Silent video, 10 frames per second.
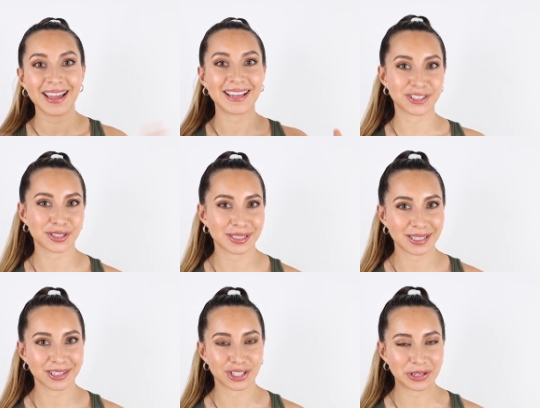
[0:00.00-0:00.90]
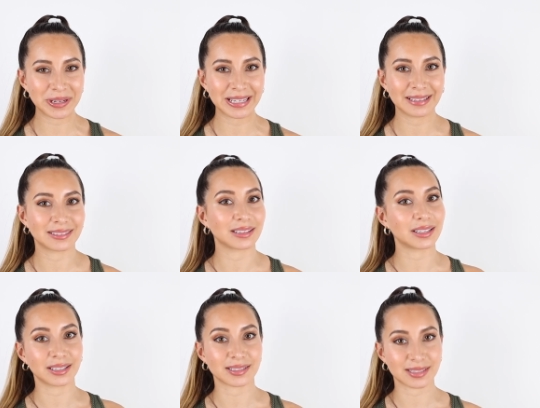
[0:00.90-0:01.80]
interested in joining, the
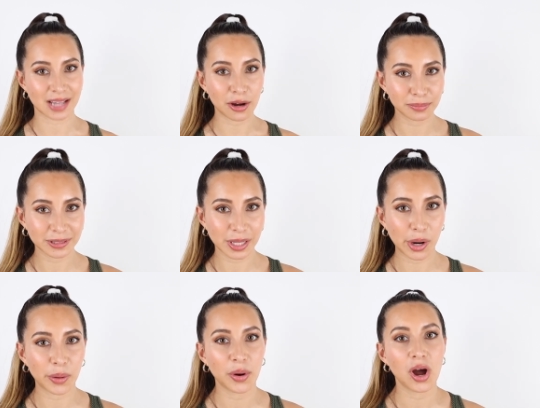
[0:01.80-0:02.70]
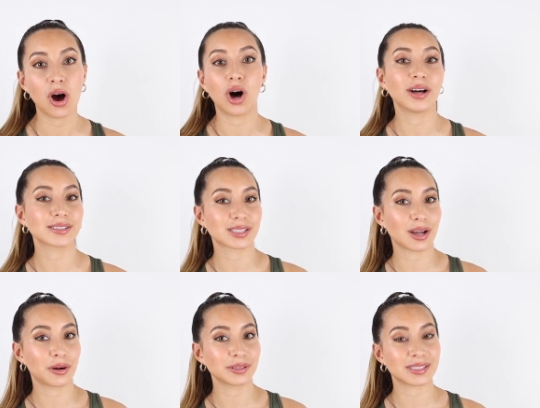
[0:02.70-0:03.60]
link is down below.
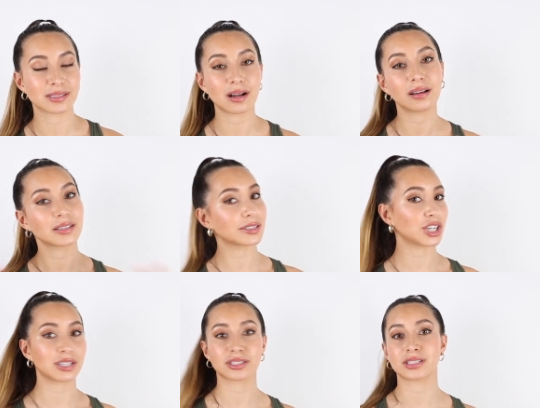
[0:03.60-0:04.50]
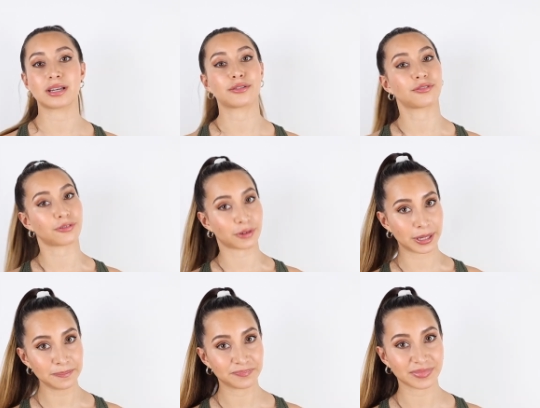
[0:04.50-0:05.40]
Also, since all these challenges are
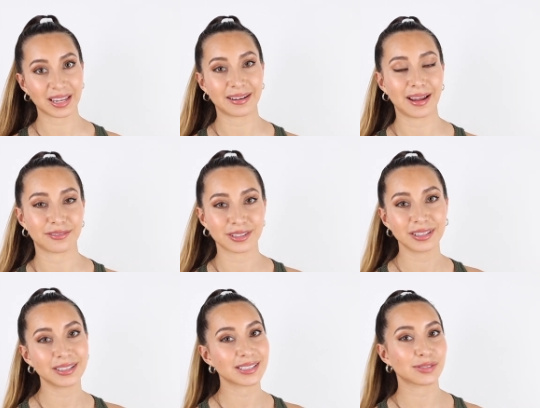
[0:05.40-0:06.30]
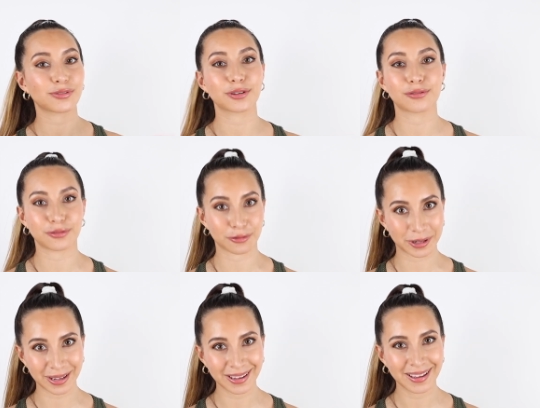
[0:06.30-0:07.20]
free and everything is for
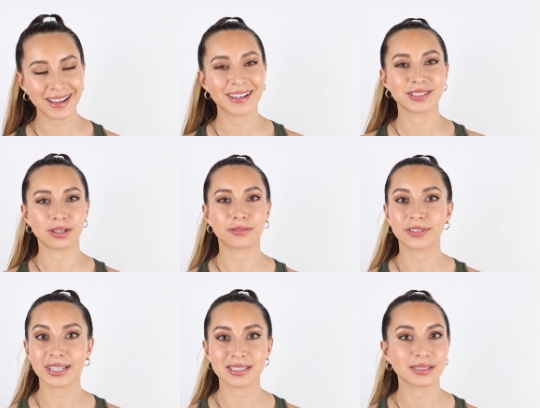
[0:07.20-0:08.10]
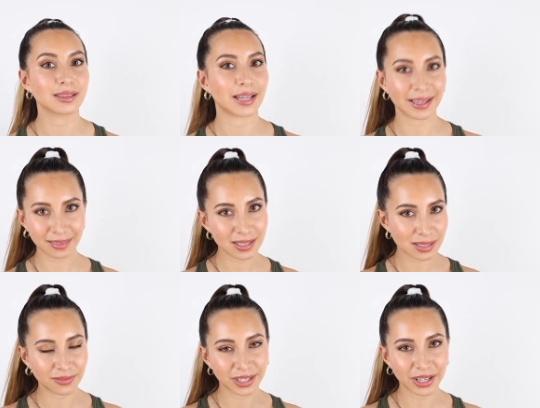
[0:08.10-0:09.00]
free, don't forget to like
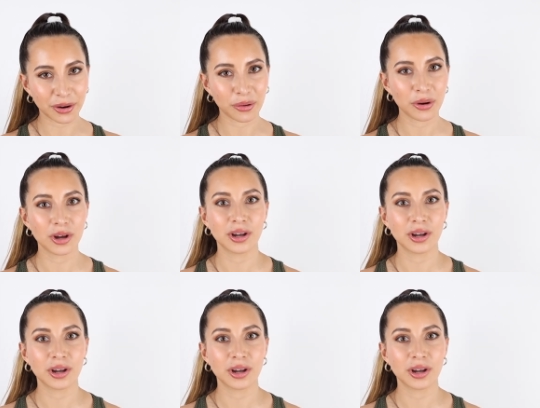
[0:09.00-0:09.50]
this video,